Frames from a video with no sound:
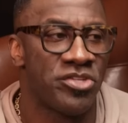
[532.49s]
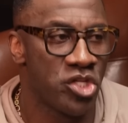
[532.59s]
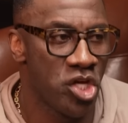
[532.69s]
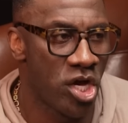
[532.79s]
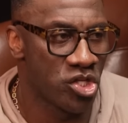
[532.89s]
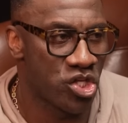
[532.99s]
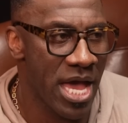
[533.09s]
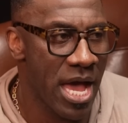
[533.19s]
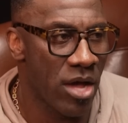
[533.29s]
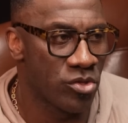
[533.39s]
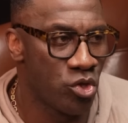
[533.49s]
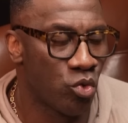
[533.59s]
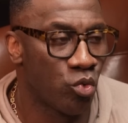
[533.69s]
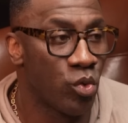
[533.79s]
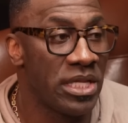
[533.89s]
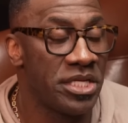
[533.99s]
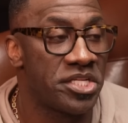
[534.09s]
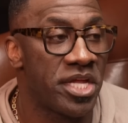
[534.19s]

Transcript: as a young child, you were willing to